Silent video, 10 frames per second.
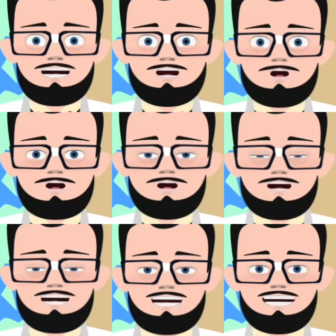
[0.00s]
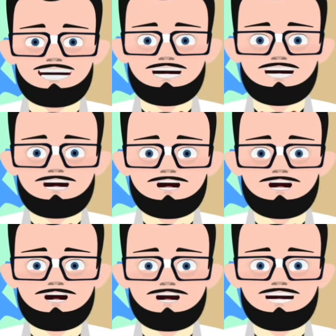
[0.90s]
the outside
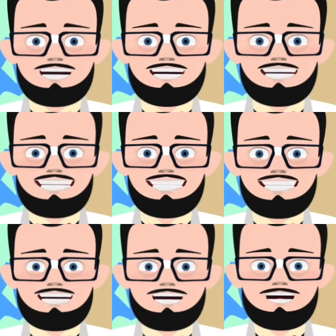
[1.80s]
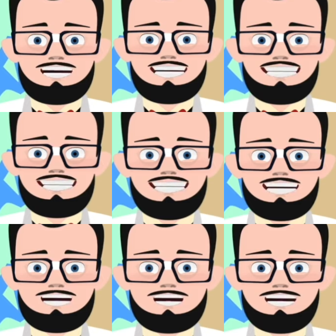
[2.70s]
wheel is always traveling
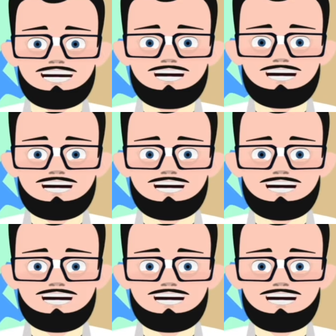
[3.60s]
a lot